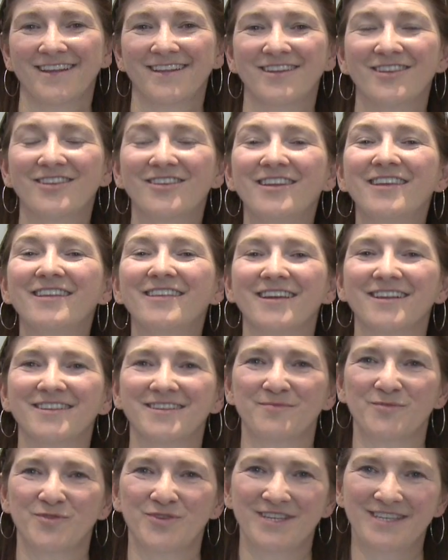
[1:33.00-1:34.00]
The three
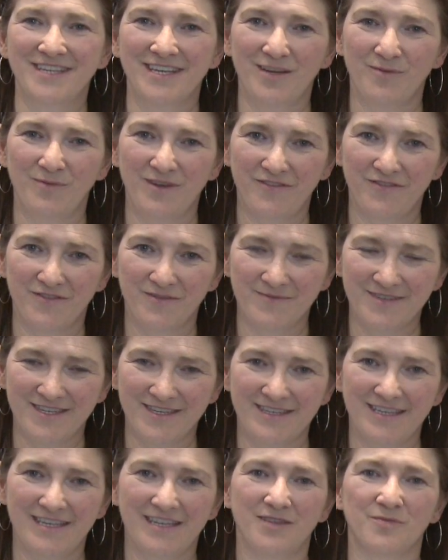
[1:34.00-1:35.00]
things I'm going to take away from
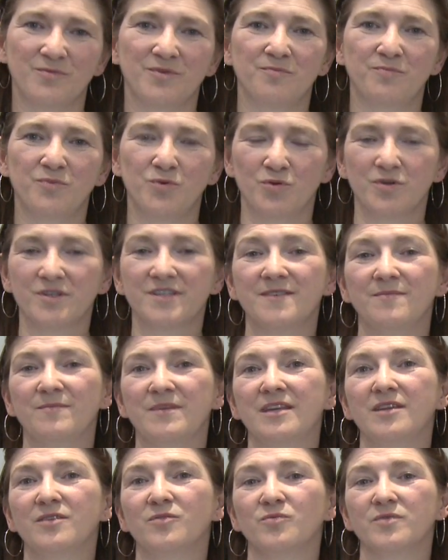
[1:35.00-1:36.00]
today that were important to
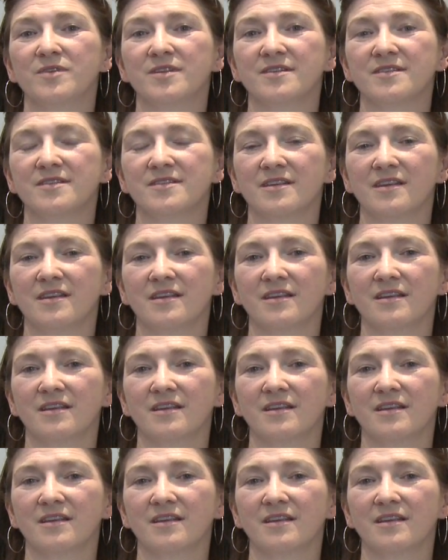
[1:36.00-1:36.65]
me was